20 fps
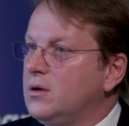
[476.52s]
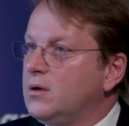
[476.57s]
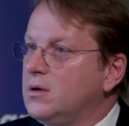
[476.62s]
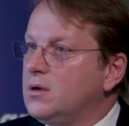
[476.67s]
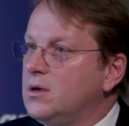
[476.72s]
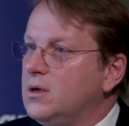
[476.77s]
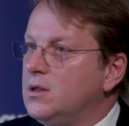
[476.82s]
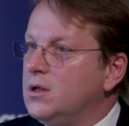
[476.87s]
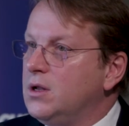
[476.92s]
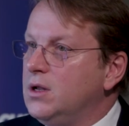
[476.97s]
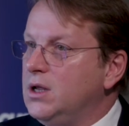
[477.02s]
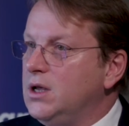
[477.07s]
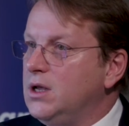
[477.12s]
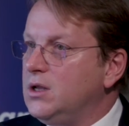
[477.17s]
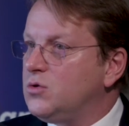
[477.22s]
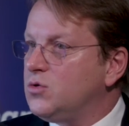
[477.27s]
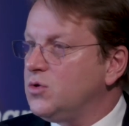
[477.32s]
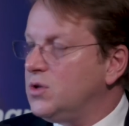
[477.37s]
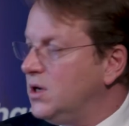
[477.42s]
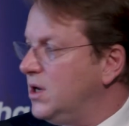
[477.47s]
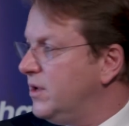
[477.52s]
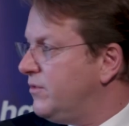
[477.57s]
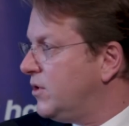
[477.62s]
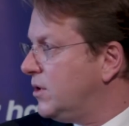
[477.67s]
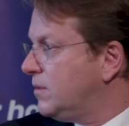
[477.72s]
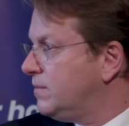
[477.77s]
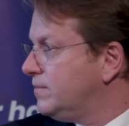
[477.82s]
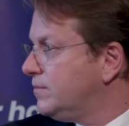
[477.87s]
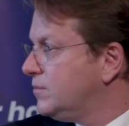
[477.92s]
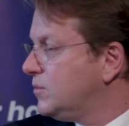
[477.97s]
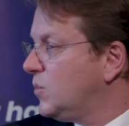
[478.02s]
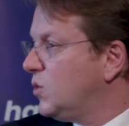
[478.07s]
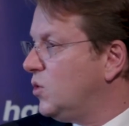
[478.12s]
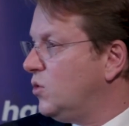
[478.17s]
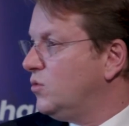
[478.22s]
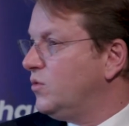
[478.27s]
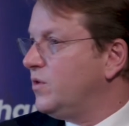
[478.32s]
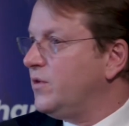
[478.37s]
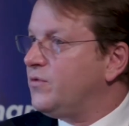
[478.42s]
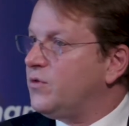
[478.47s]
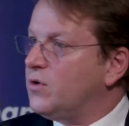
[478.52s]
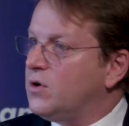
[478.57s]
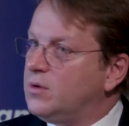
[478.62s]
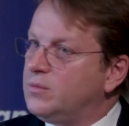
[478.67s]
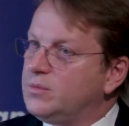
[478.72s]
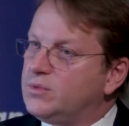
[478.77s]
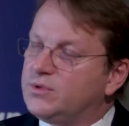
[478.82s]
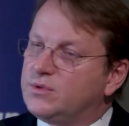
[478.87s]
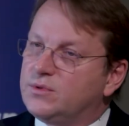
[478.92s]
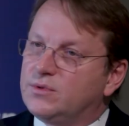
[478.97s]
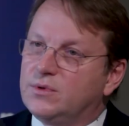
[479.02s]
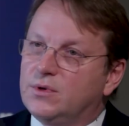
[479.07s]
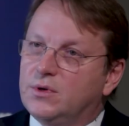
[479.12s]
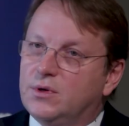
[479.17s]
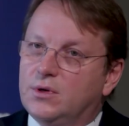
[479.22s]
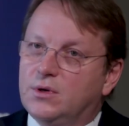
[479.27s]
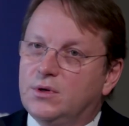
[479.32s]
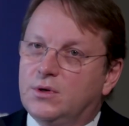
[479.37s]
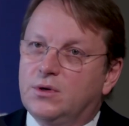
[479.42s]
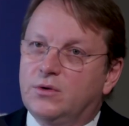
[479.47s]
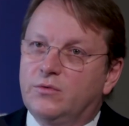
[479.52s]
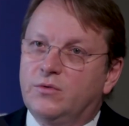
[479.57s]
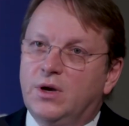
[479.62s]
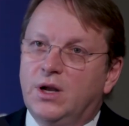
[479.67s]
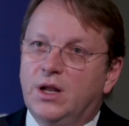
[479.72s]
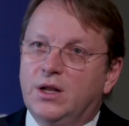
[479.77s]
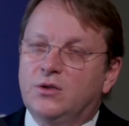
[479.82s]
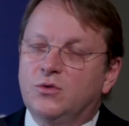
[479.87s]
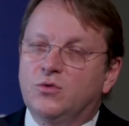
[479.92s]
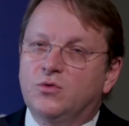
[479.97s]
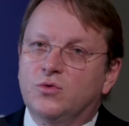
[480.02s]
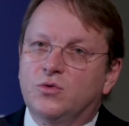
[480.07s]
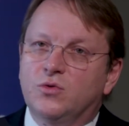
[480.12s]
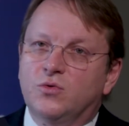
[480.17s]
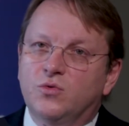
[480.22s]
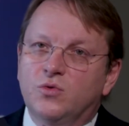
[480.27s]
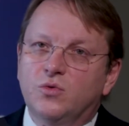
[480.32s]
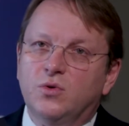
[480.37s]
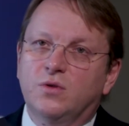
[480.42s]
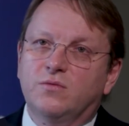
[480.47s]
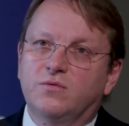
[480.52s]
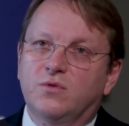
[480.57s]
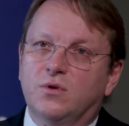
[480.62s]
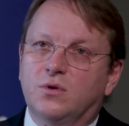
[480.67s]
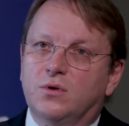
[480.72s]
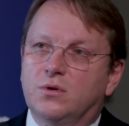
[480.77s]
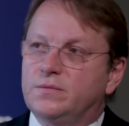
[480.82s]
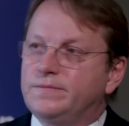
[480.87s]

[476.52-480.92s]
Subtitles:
the need to deliver on reforms related to the rule of law,